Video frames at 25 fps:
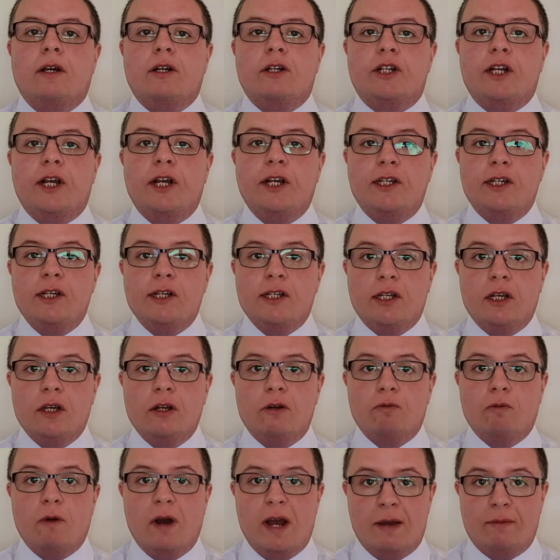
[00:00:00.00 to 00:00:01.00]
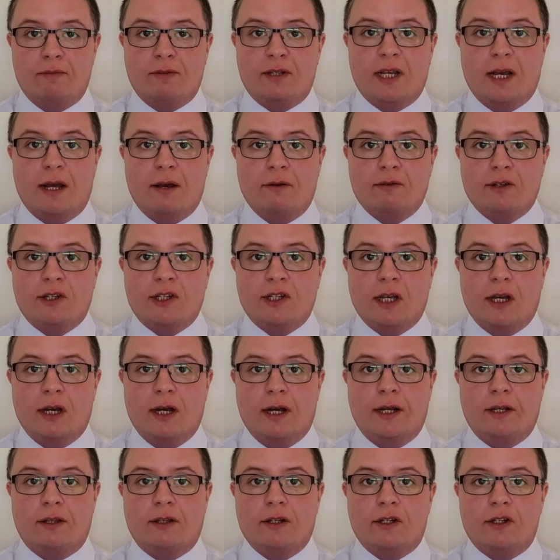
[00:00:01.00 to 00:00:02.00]
Jesus had wept
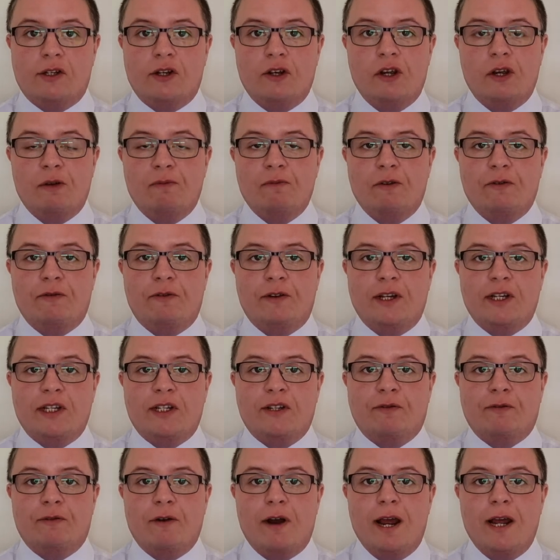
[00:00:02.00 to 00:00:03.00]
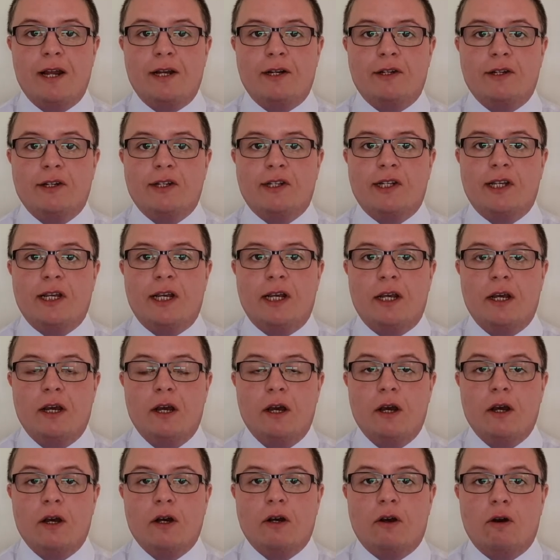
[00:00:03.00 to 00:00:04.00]
outside the tomb of his friend as he
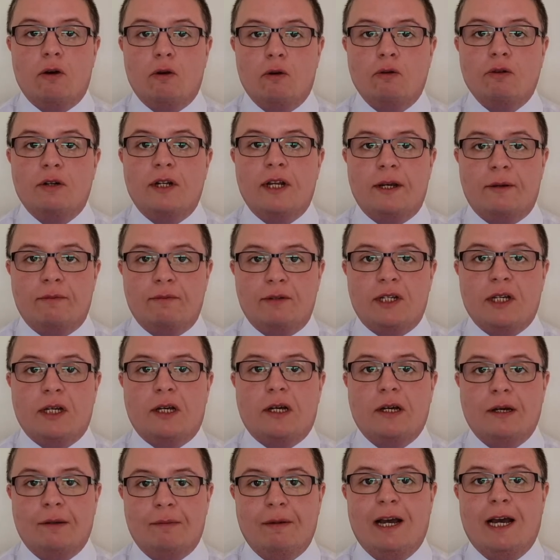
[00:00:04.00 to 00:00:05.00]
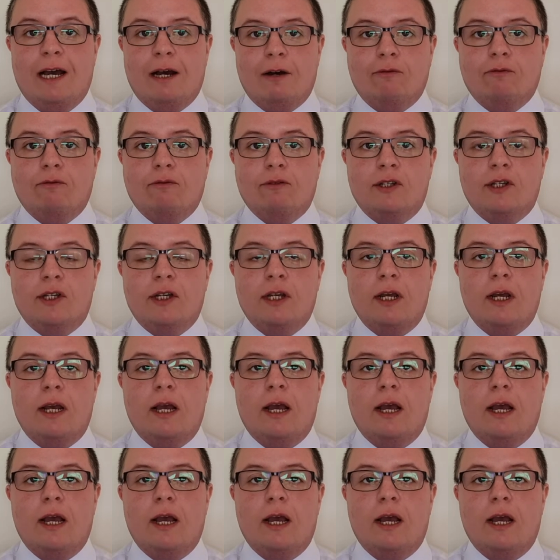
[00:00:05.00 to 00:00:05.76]
called him to come out,